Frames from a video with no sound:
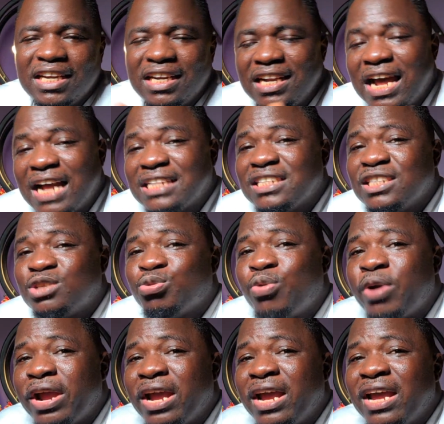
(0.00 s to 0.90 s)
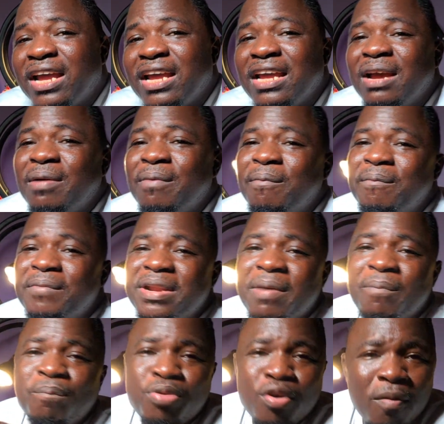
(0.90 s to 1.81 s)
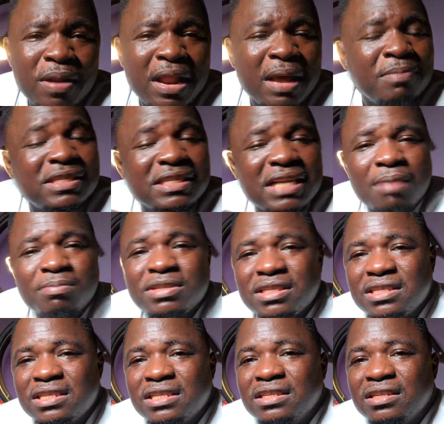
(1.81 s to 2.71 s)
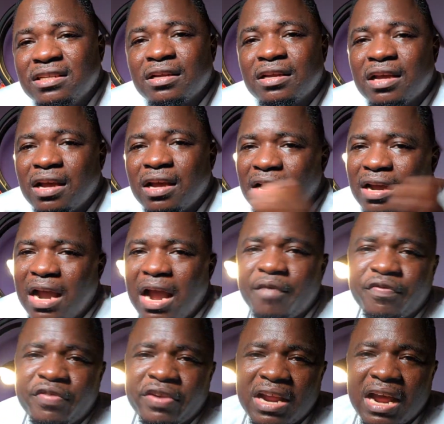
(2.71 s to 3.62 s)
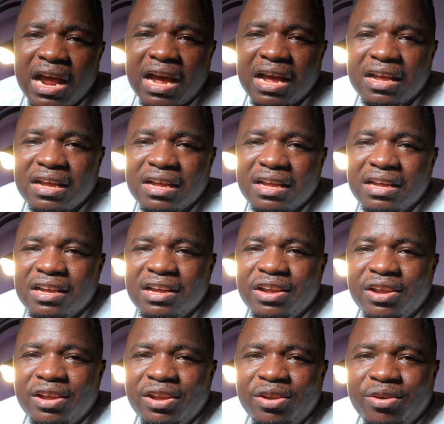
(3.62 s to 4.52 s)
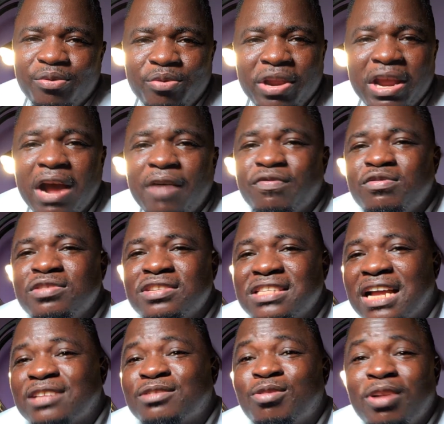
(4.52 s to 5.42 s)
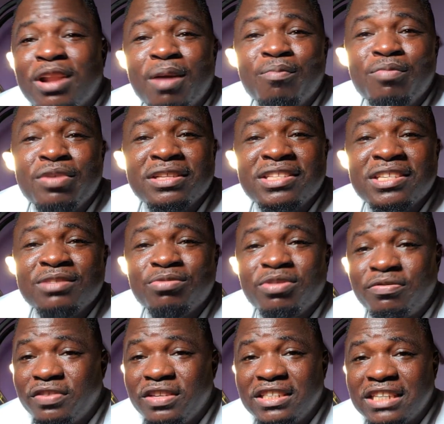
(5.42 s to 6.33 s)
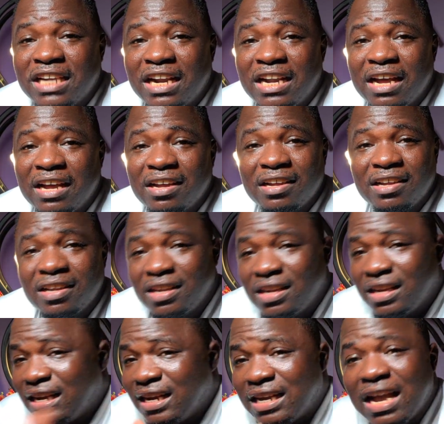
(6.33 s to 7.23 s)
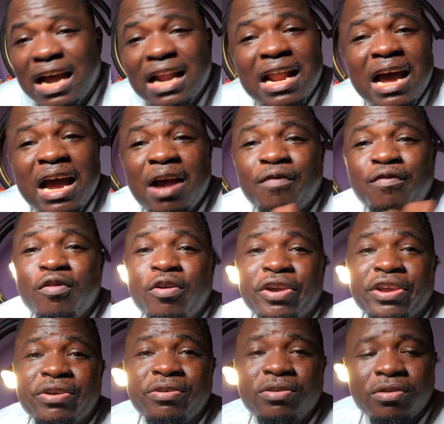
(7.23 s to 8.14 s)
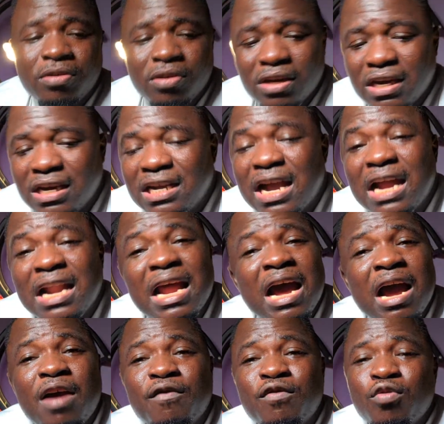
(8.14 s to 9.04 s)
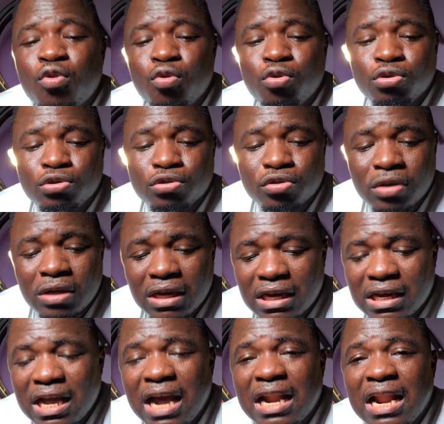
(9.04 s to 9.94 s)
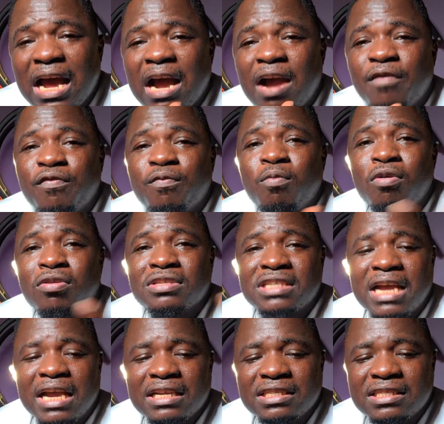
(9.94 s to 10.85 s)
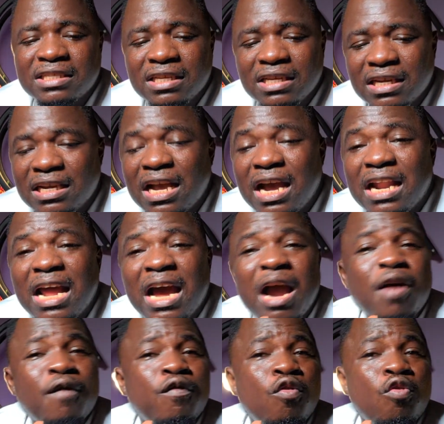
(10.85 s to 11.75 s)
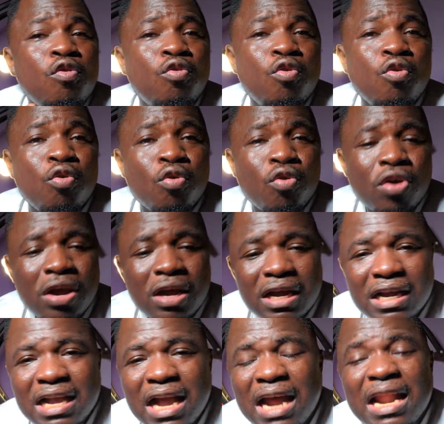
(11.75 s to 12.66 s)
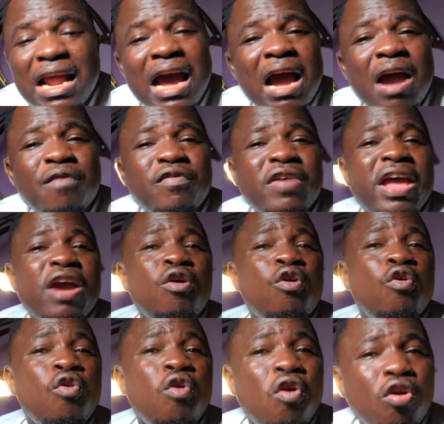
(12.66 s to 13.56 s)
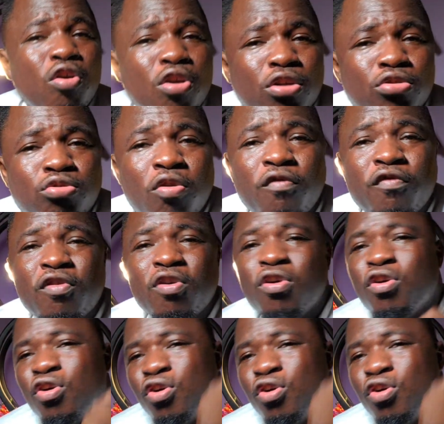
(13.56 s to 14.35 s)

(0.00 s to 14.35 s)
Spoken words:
That is where the problems comes in. Africa, we have to start collaborating with each other. Ghana have oil, Ghana have gold, Ghana have bauxite, Ghana have cocoa, Ghana have a whole lot of